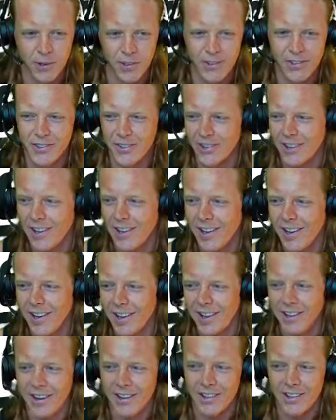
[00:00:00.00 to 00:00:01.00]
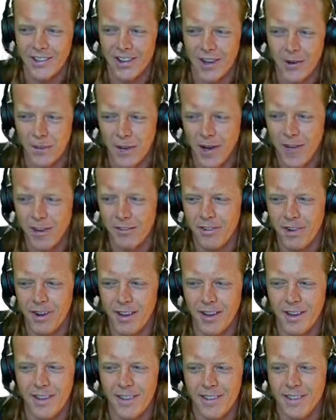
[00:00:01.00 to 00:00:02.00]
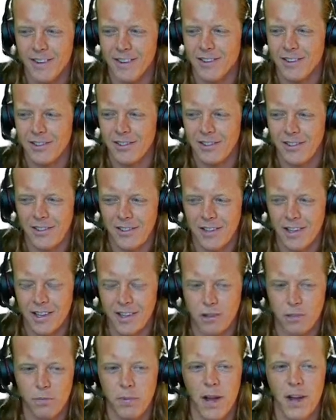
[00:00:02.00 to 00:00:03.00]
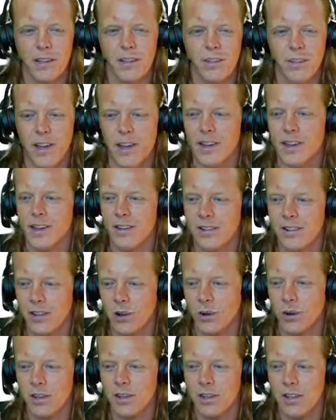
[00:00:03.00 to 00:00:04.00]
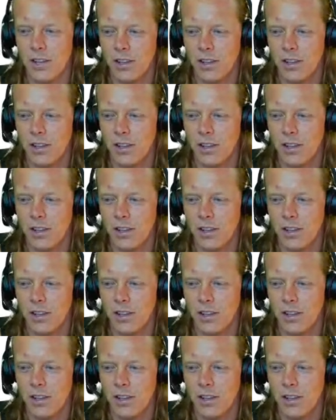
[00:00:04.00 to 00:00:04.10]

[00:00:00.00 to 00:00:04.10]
So like trying to modify it and then expect that it's going to,